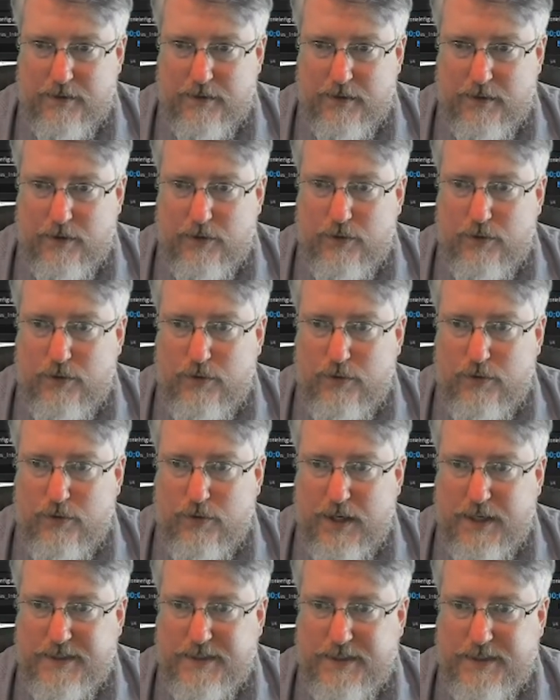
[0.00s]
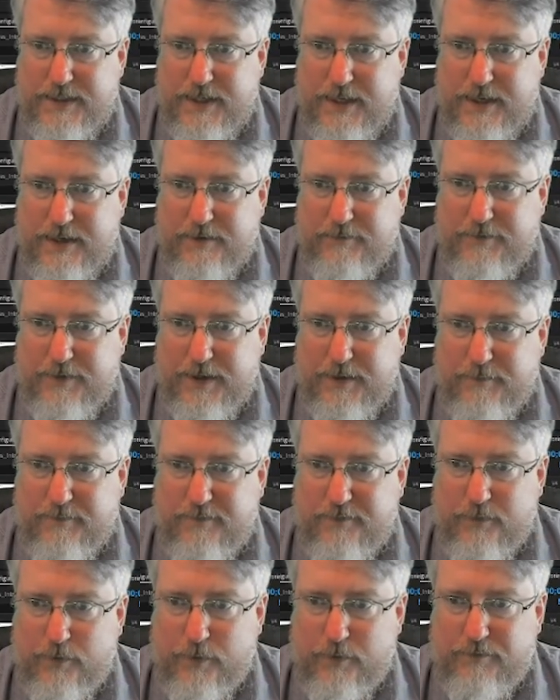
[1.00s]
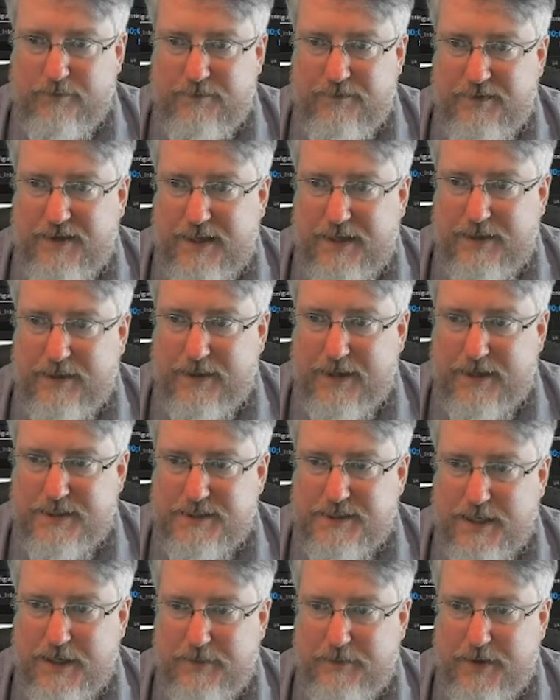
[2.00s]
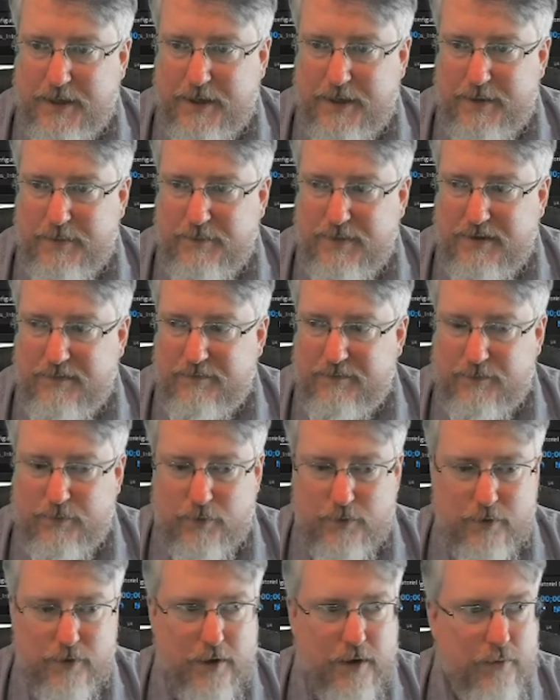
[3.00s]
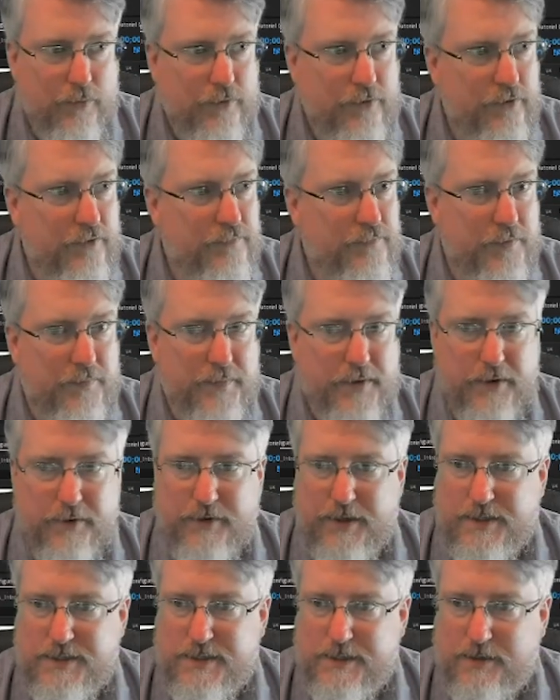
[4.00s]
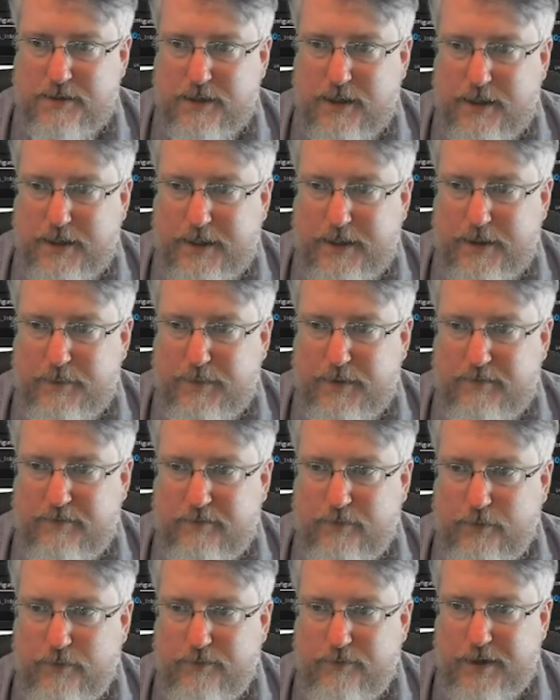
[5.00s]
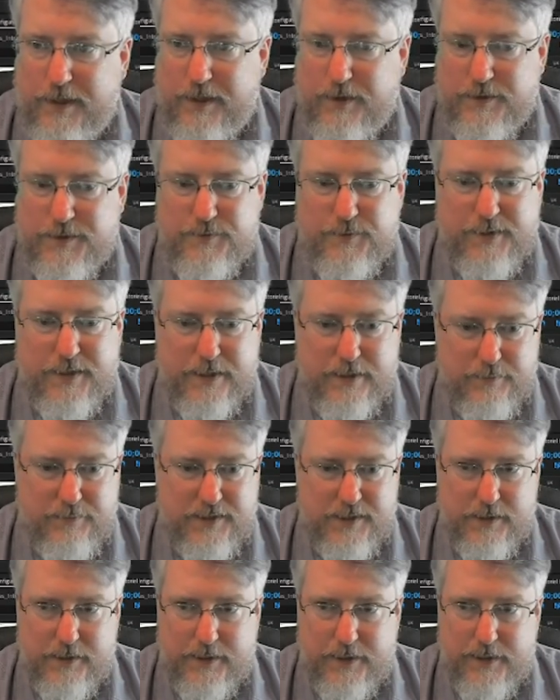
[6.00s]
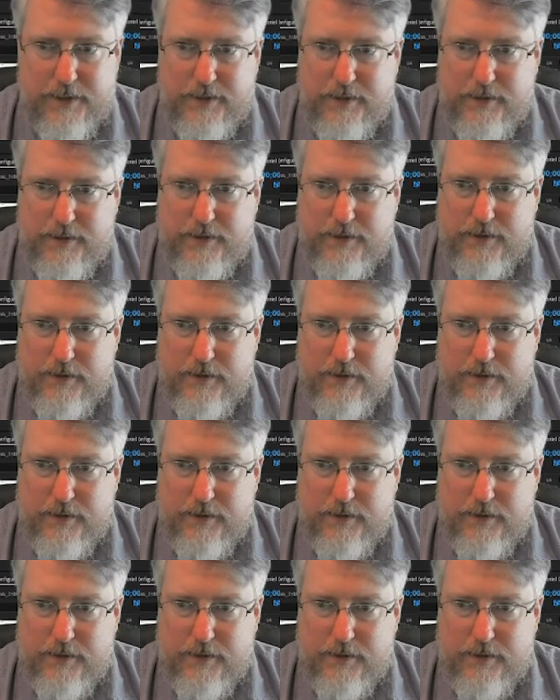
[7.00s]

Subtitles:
Oh, I did have M4V last time, not MP4. I wonder if Premiere doesn't like MP4 videos without a plugin.